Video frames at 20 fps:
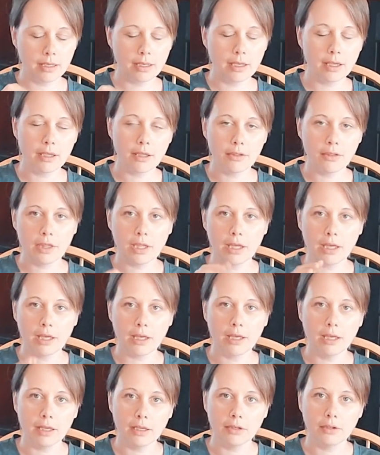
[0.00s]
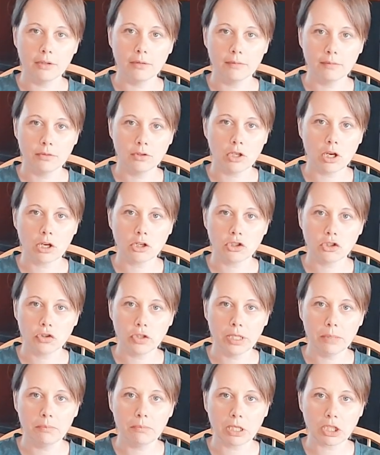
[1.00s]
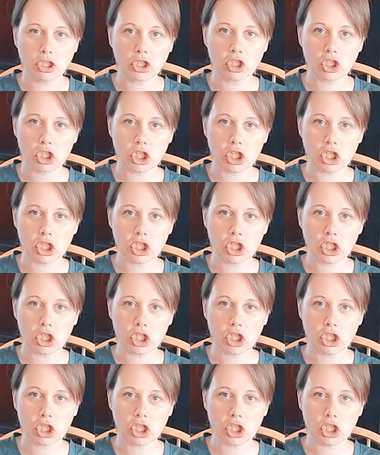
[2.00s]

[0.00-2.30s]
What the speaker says: the dog treat mixture